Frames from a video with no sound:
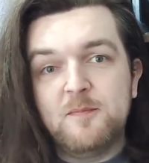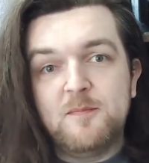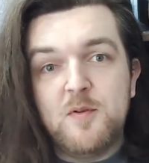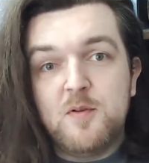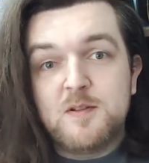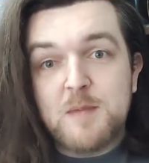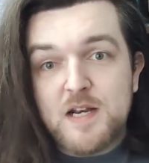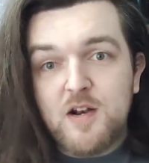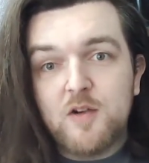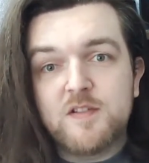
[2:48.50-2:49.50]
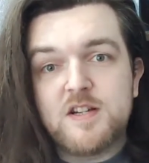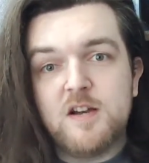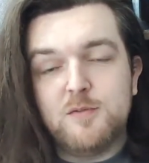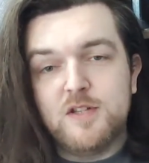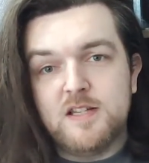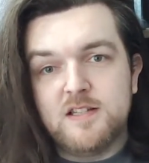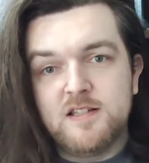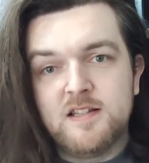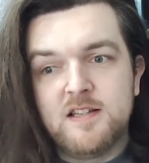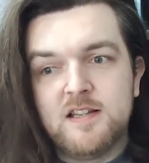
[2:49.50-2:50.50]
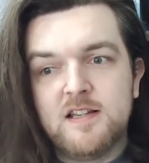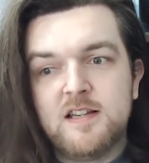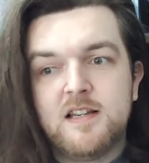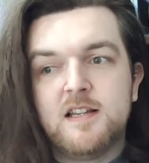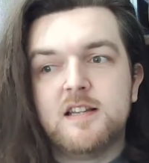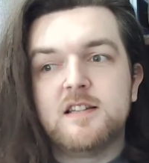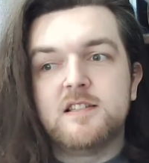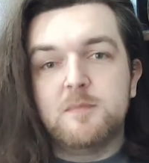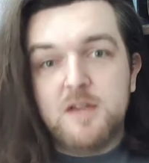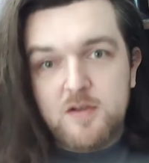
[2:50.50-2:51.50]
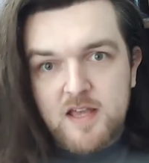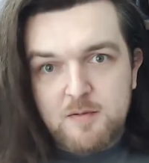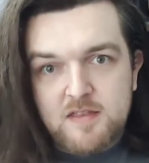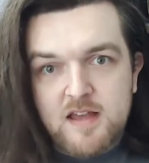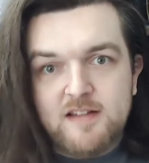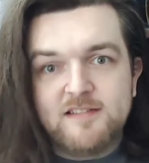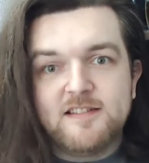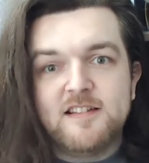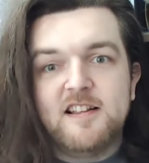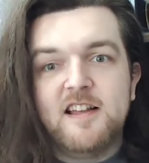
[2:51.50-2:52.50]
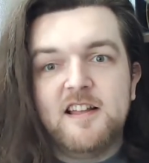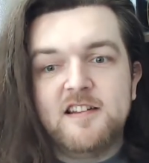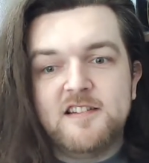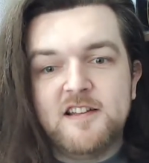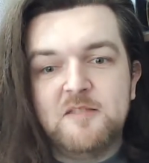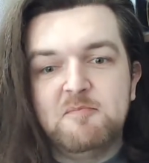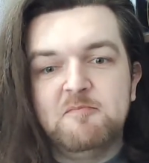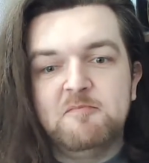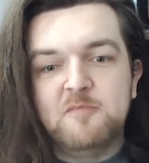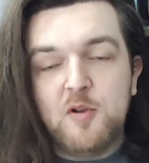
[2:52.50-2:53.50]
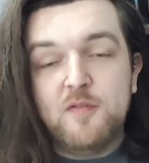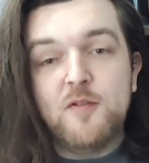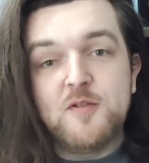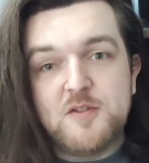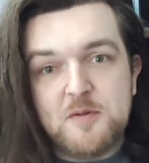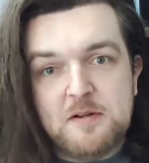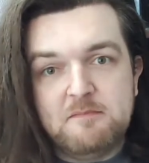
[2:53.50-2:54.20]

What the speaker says: could spend a lot of time on this. So be okay with that and look forward to it.